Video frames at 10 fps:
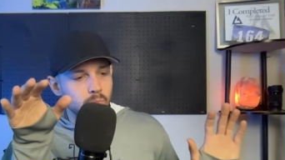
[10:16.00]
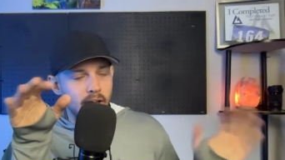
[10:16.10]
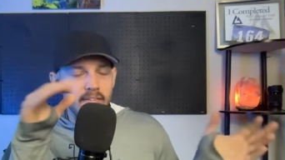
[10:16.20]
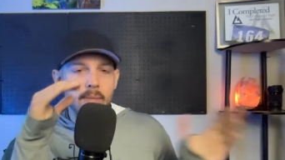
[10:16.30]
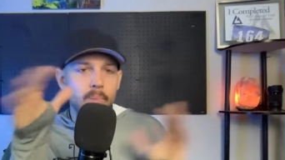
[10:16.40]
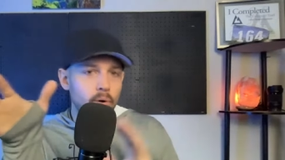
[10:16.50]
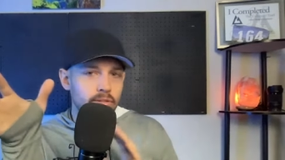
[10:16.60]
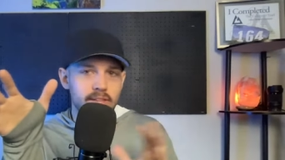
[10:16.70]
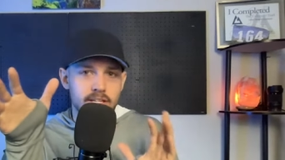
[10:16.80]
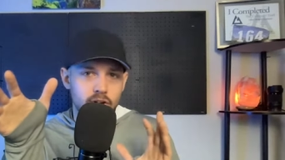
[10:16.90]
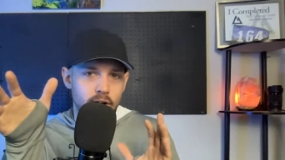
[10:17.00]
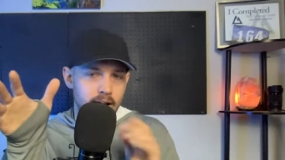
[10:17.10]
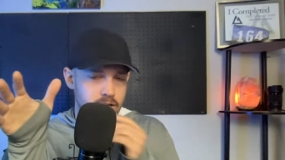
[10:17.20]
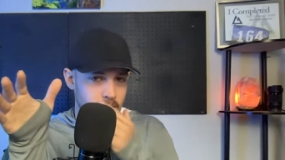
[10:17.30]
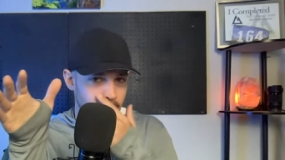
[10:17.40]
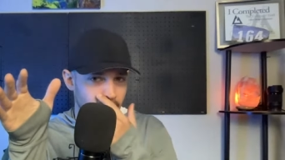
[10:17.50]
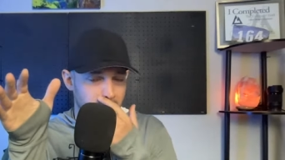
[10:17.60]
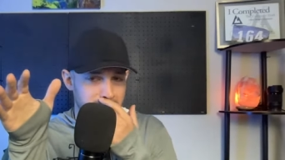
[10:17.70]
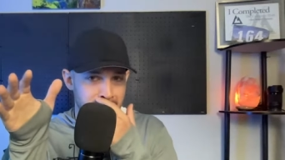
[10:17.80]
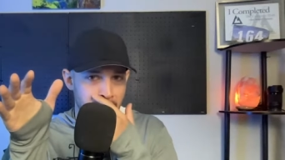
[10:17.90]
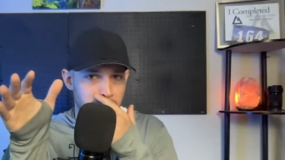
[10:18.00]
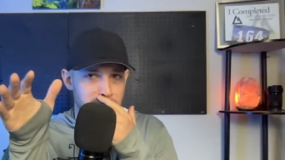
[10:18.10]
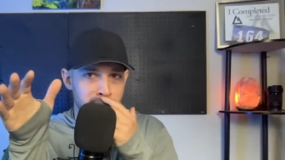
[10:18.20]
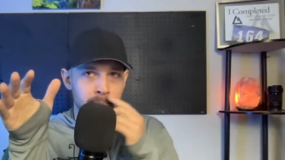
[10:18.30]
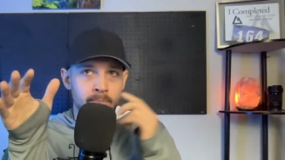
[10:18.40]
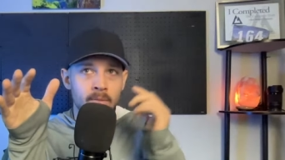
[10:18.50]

I think both of these creators are very talented.